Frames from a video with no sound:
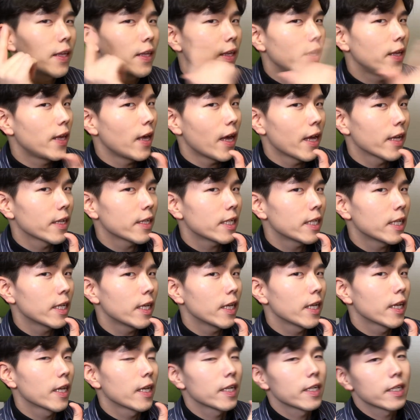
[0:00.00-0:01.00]
Yes,
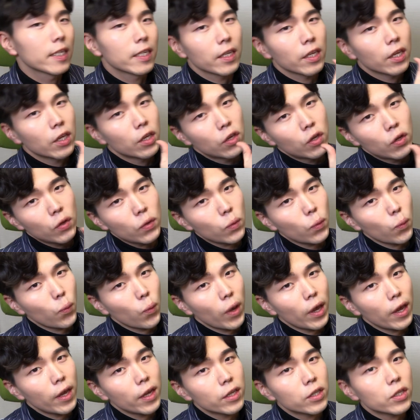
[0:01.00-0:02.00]
it is a cute
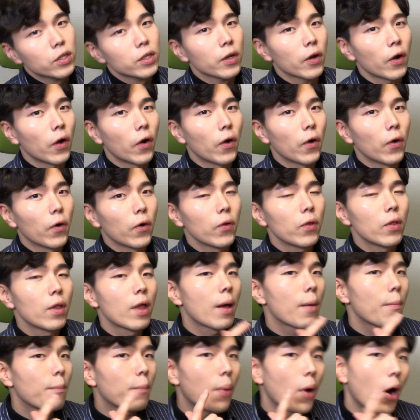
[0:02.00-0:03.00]
way to call
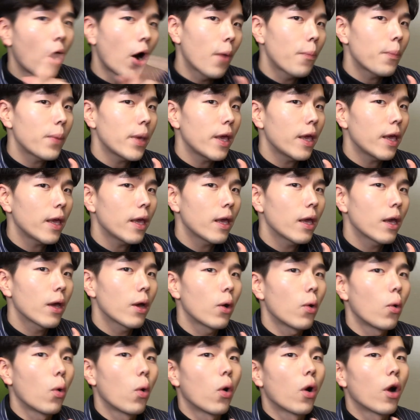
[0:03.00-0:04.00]
puppy
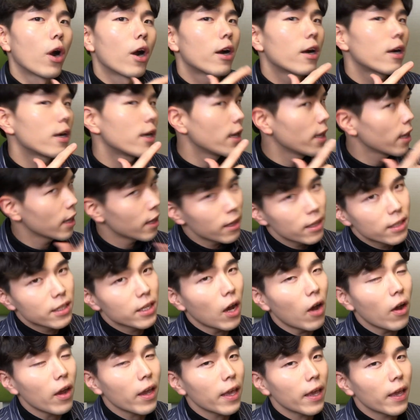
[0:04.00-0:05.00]
or little
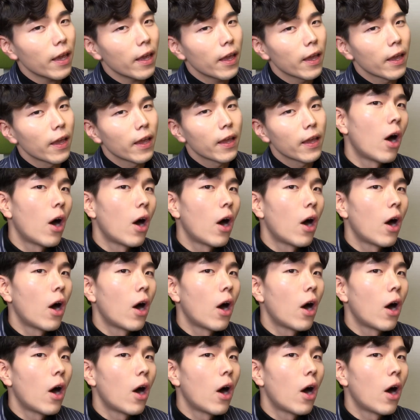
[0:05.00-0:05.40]
doggy.